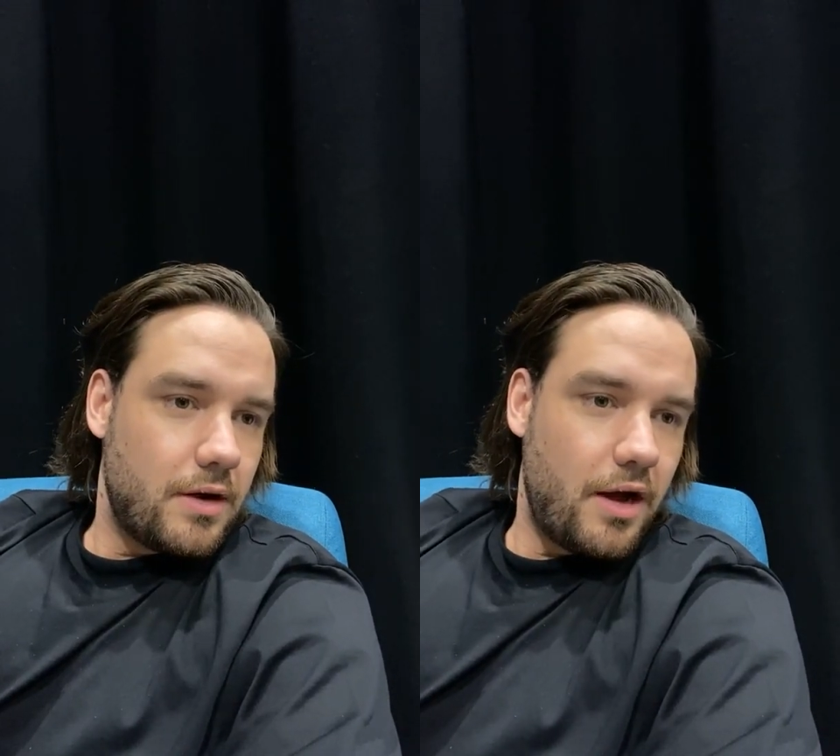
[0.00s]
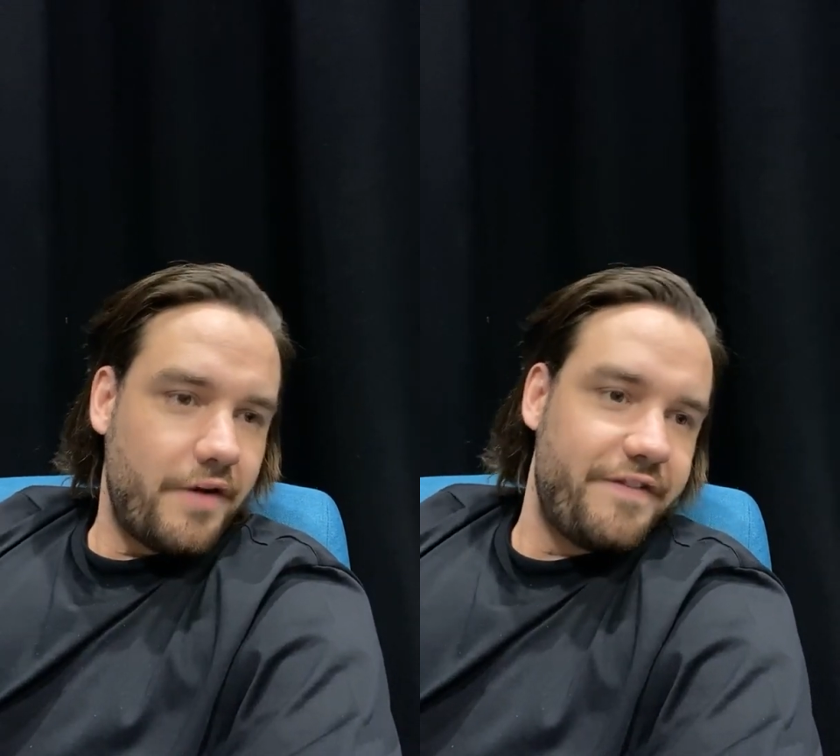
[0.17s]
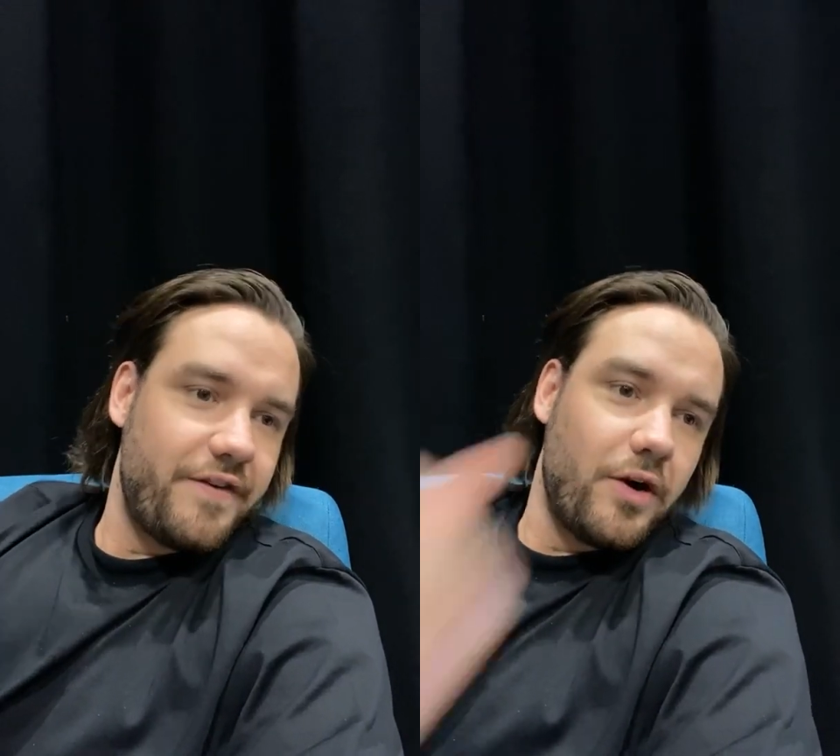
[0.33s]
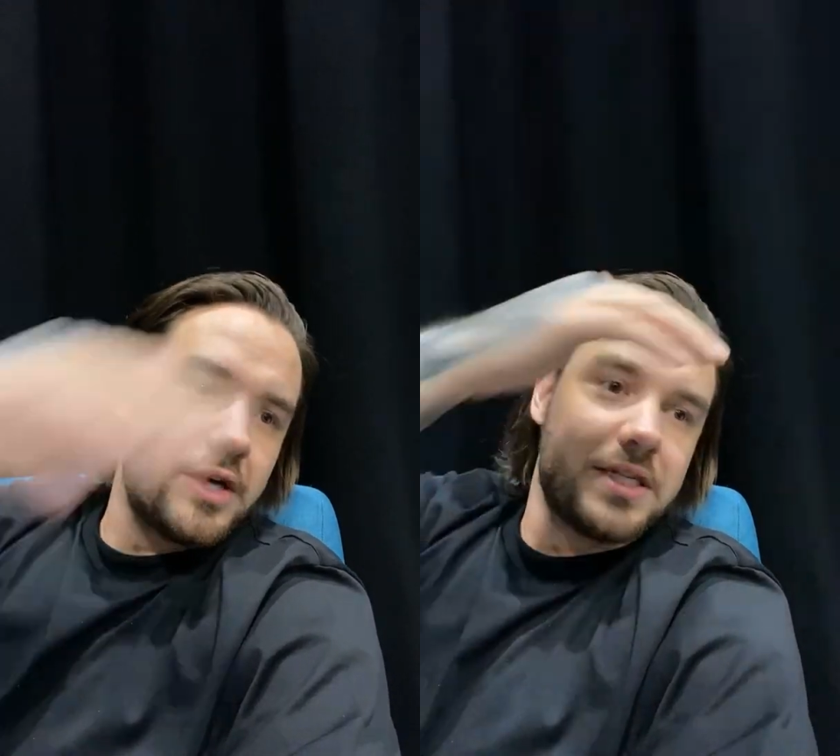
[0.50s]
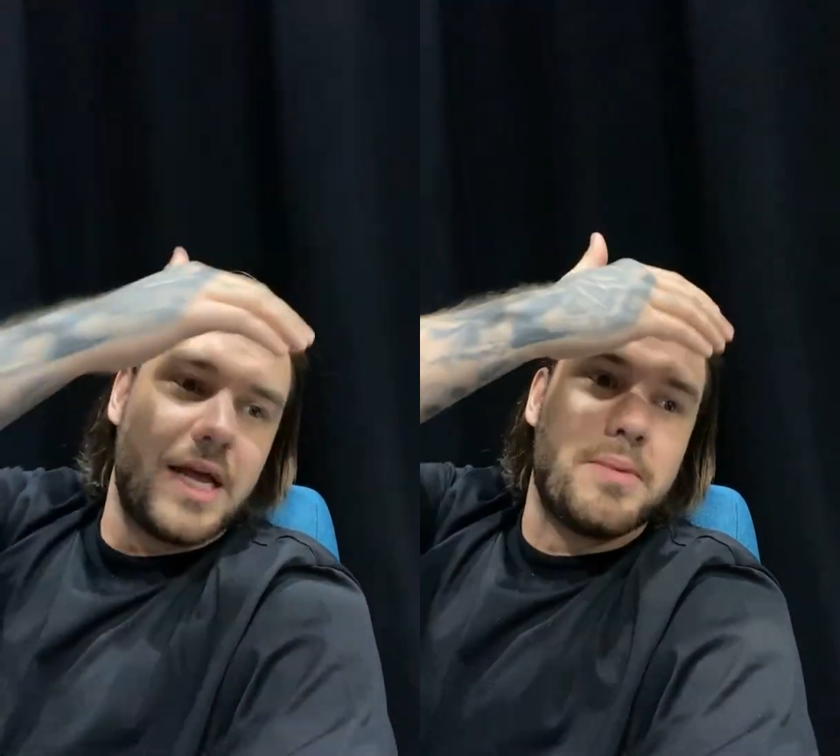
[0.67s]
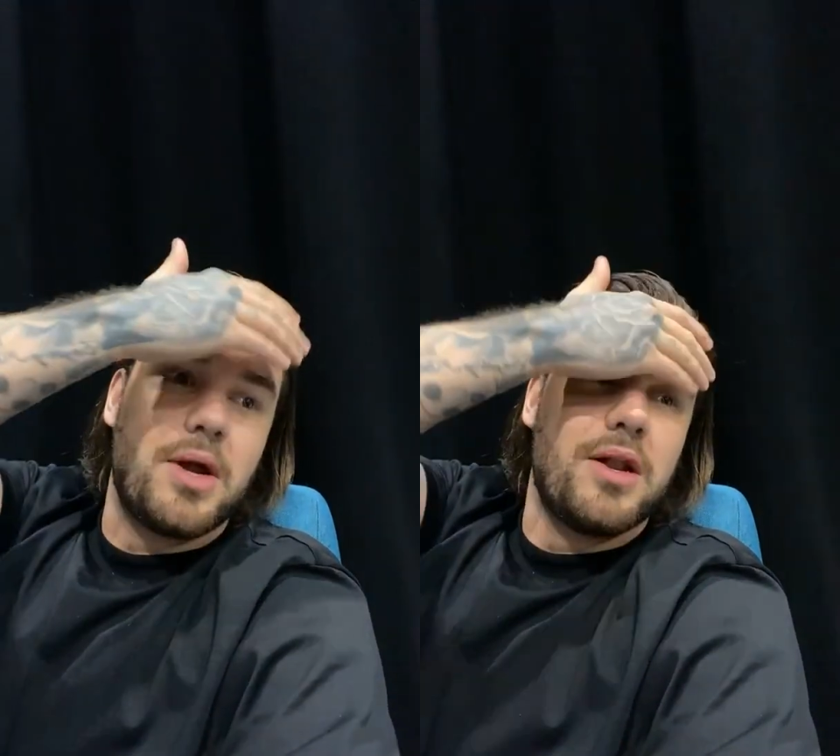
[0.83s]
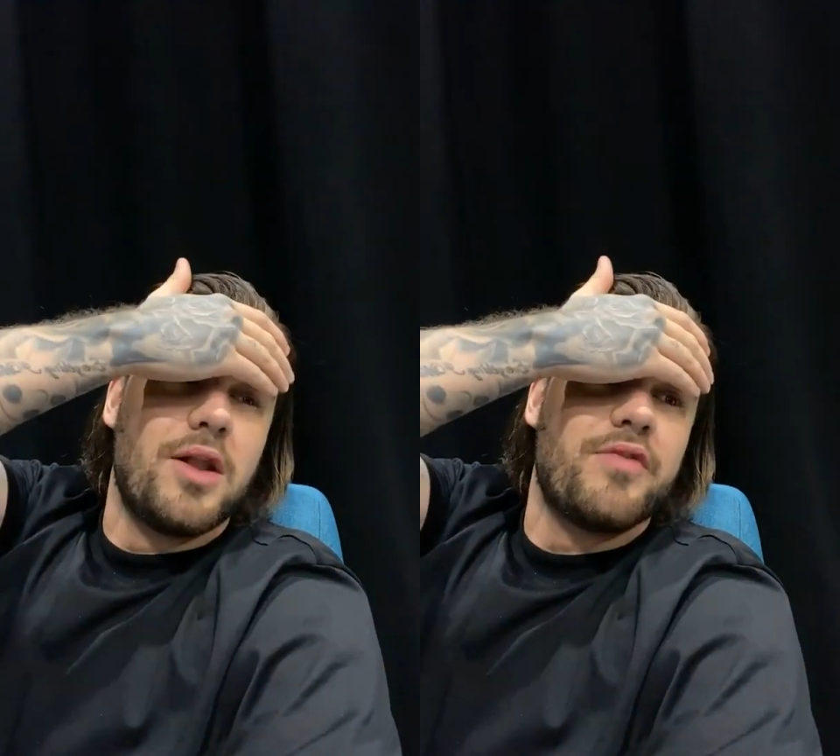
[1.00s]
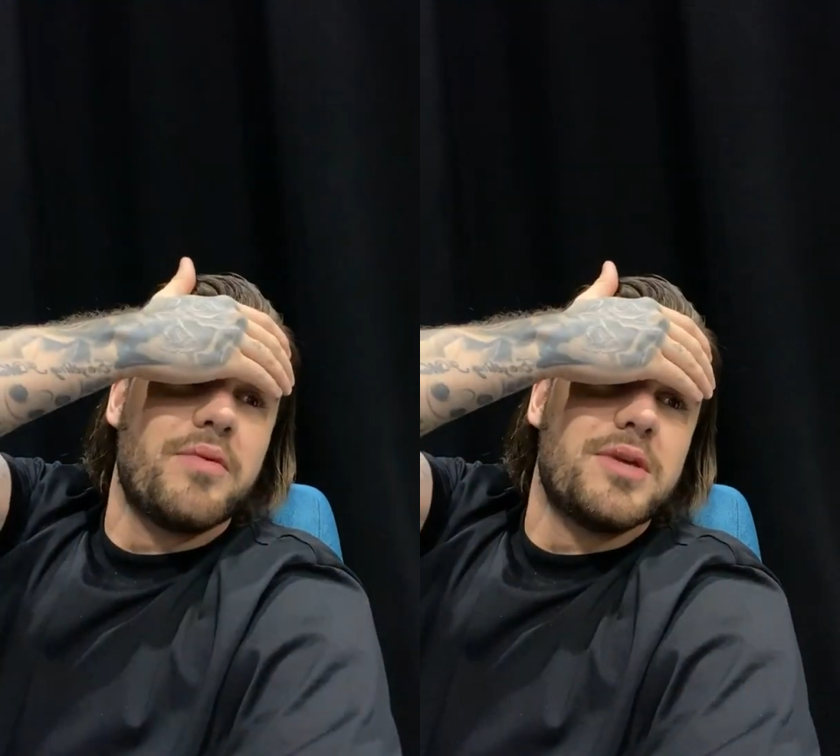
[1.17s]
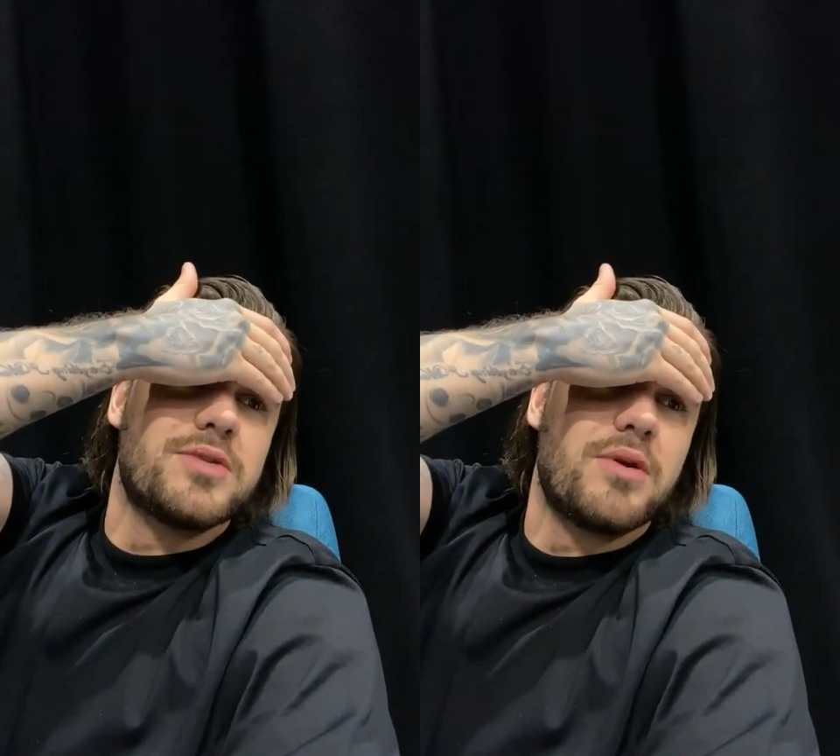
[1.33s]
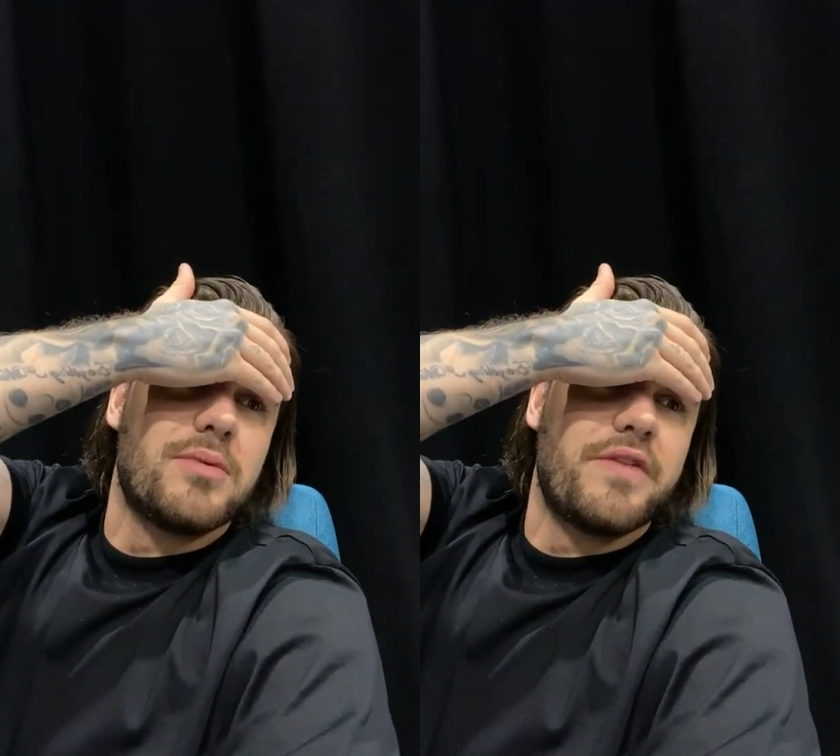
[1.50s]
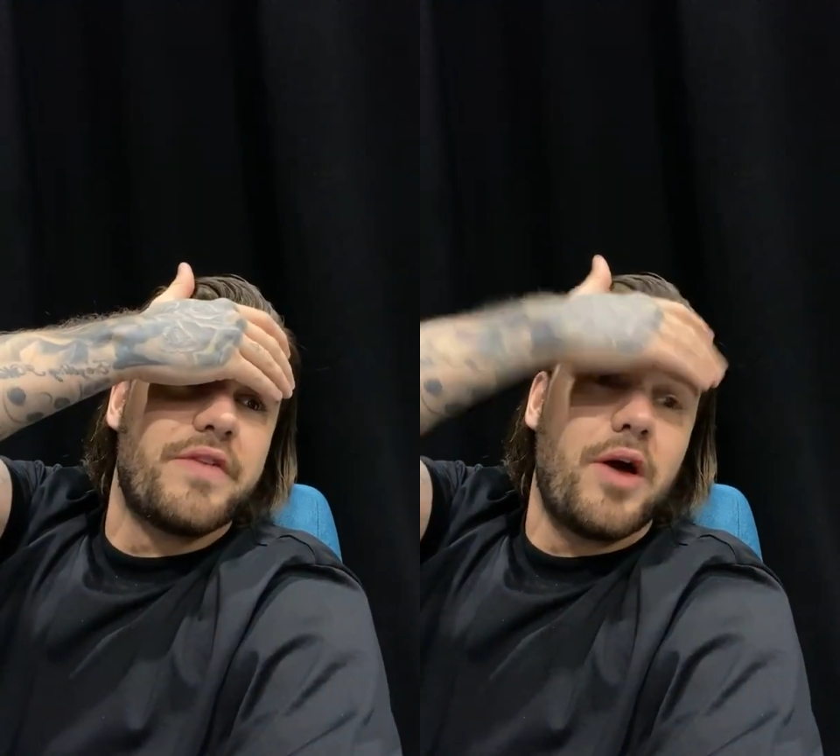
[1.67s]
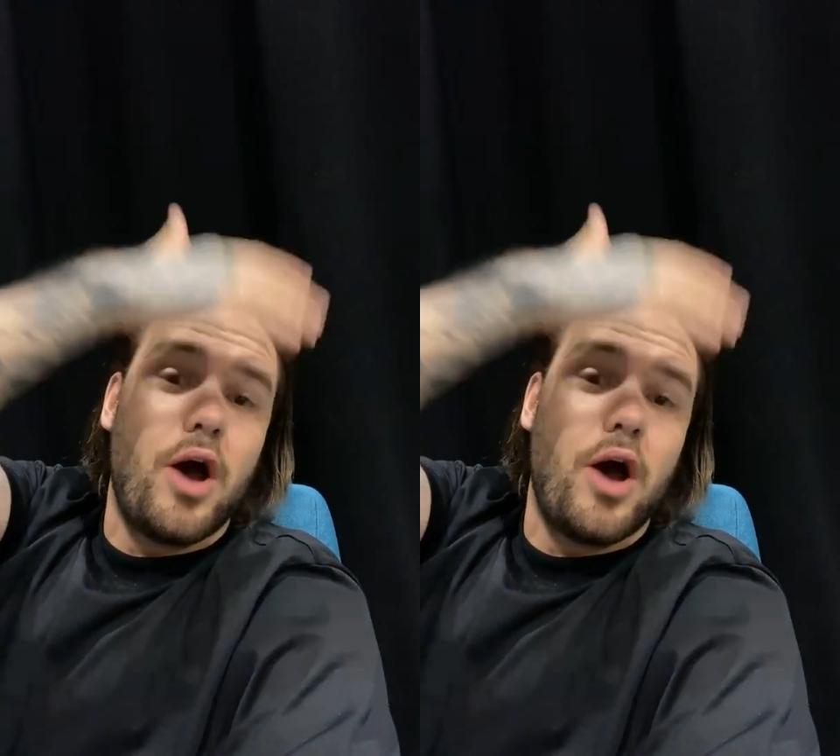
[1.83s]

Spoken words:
I forgot his name and I love him. He's one of my favourite.